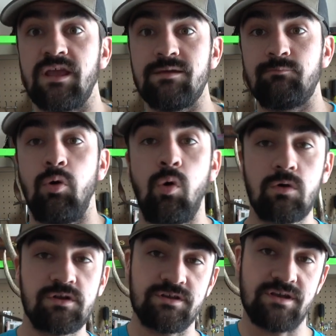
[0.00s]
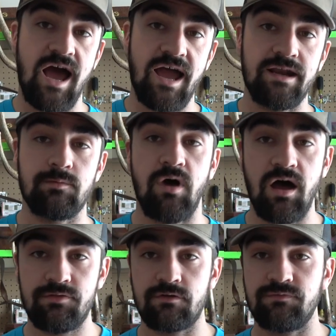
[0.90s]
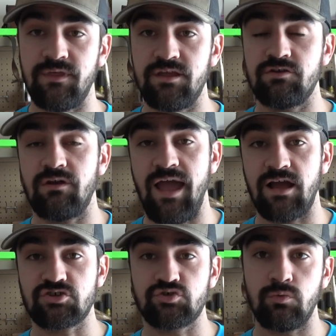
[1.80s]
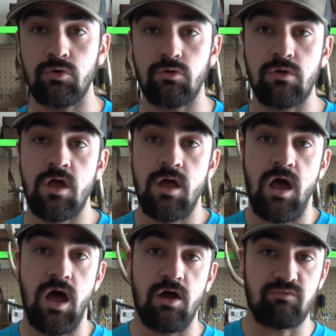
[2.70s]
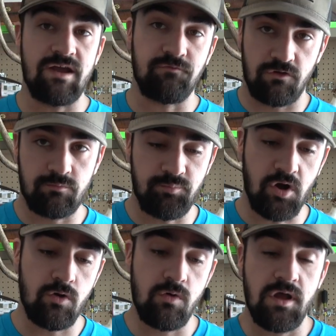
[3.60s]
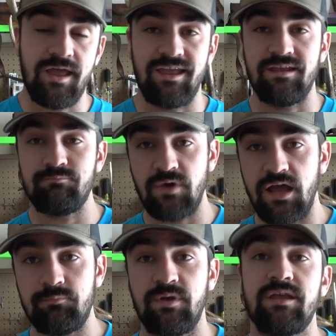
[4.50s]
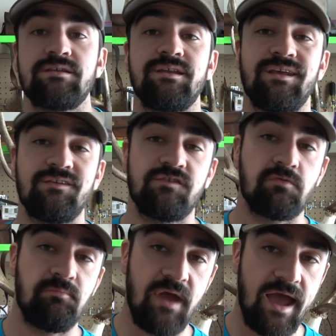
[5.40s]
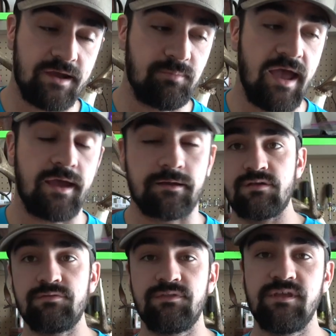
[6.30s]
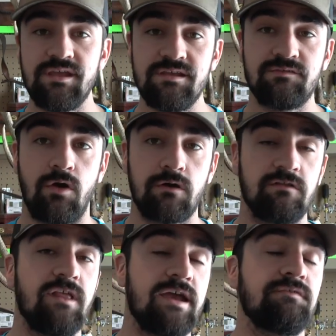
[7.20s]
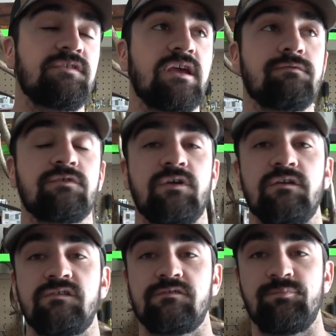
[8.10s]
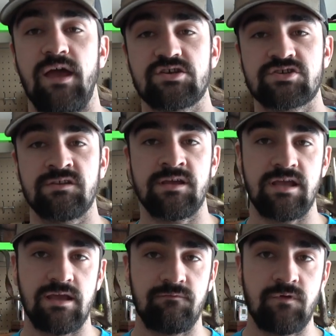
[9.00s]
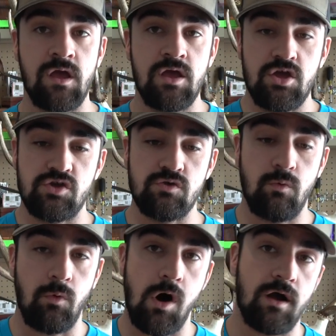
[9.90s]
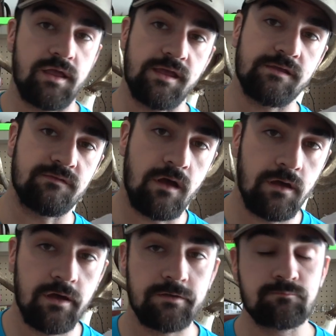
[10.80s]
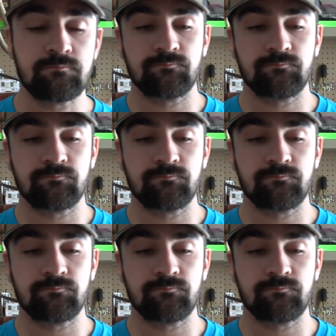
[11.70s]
important item other than your actual rifle or bow, in my opinion, is your backpack. These are lifesavers, especially if you walk a ton.